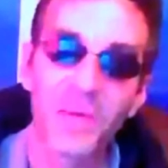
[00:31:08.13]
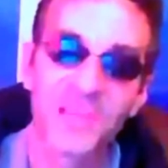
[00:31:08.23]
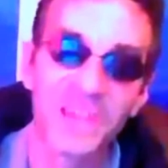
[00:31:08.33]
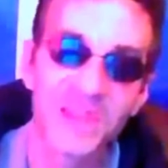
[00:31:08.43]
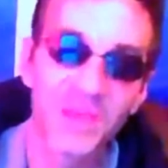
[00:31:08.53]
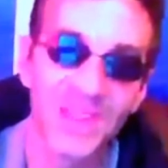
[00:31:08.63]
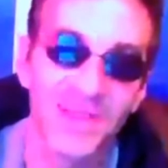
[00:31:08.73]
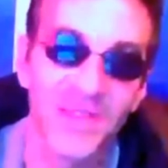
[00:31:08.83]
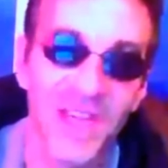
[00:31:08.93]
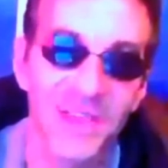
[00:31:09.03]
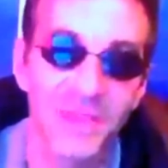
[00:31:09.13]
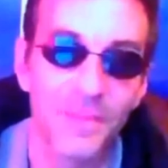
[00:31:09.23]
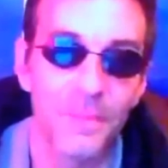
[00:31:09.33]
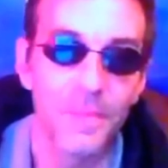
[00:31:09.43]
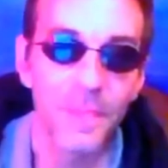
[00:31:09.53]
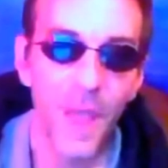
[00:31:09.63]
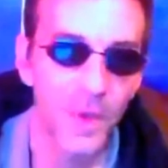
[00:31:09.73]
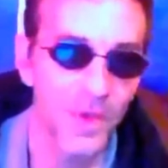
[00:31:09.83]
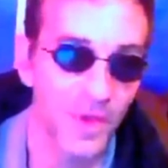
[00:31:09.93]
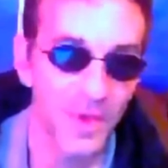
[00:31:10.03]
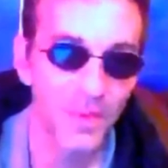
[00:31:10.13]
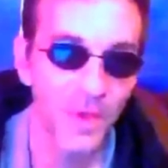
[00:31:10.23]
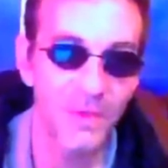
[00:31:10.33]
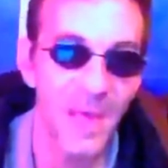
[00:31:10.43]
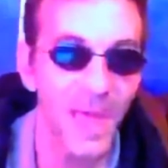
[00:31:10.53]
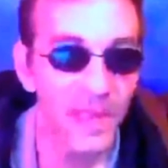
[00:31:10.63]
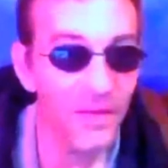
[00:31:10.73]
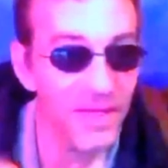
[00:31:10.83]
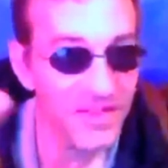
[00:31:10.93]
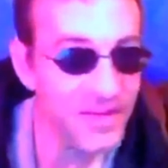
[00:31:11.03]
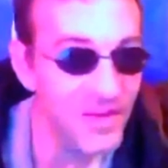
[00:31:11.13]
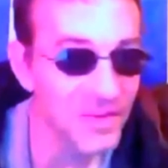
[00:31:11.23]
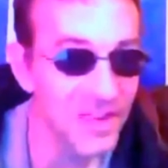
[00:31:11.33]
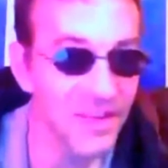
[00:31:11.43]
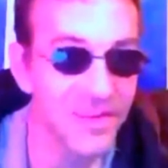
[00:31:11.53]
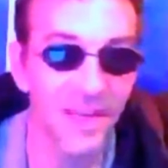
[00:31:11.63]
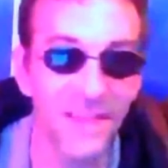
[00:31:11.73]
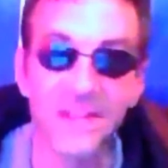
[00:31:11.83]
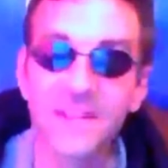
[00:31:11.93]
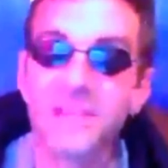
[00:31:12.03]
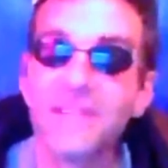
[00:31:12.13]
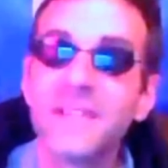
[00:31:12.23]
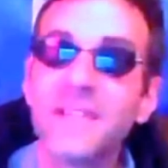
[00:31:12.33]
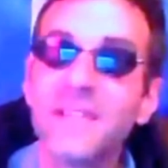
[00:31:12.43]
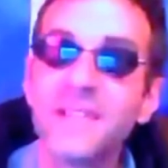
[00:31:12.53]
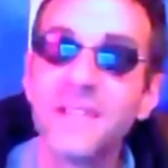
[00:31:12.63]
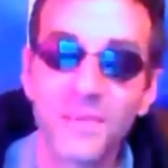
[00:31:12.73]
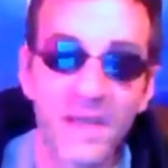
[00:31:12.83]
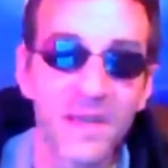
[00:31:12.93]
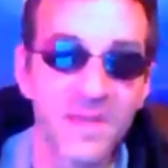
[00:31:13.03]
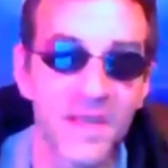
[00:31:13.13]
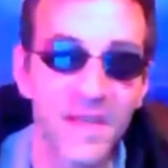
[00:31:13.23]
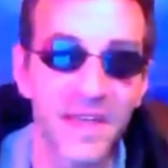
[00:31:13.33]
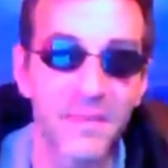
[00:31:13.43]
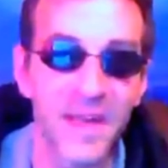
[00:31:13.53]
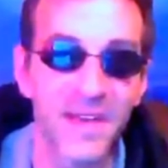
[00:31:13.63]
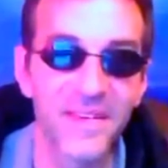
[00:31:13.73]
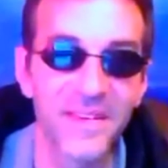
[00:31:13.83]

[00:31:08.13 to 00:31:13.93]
I wasn't expecting rejection. Oh no, don't worry about it. Eloisa tuned in, Tucker the one I was talking about.